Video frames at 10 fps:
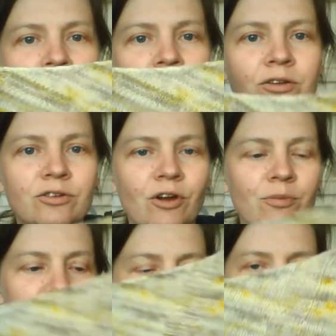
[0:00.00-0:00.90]
So
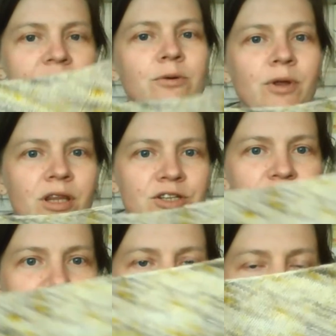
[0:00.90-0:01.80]
my idea with this
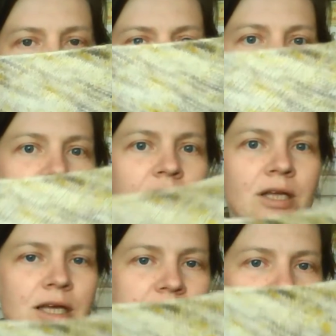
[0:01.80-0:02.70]
shawl
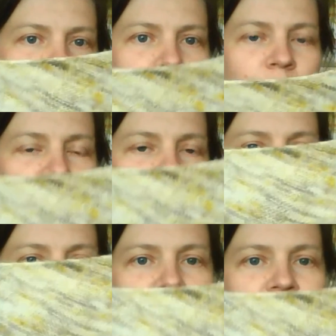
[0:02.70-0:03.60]
was
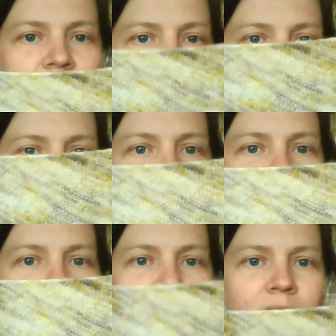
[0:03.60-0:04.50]
that it would
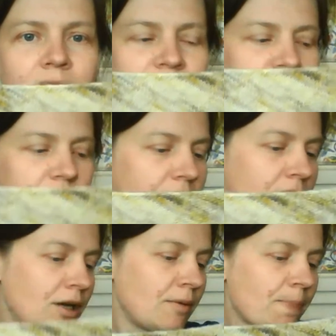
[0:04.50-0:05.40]
be just a
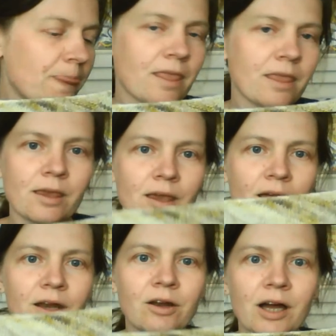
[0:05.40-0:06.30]

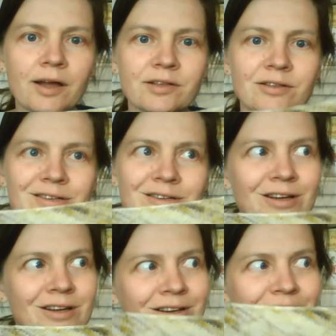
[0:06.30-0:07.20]
nice
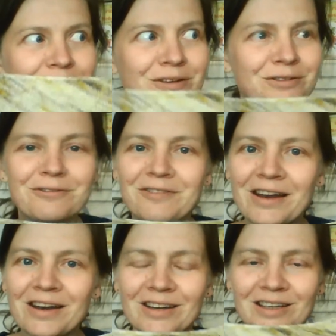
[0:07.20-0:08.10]

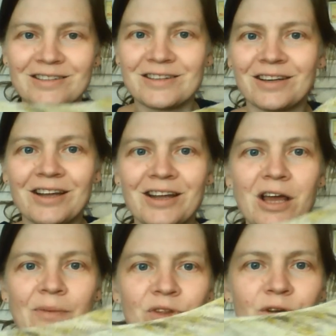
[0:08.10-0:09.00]
fun knit
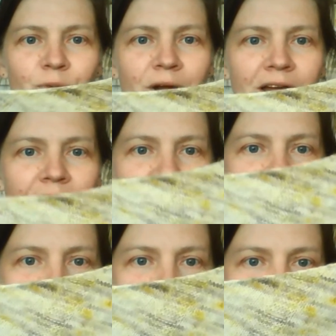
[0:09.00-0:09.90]
where
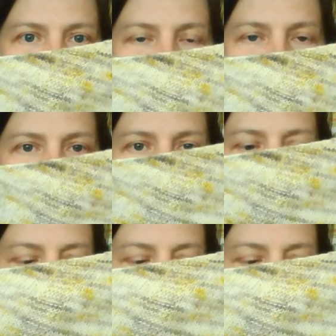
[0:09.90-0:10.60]
you sort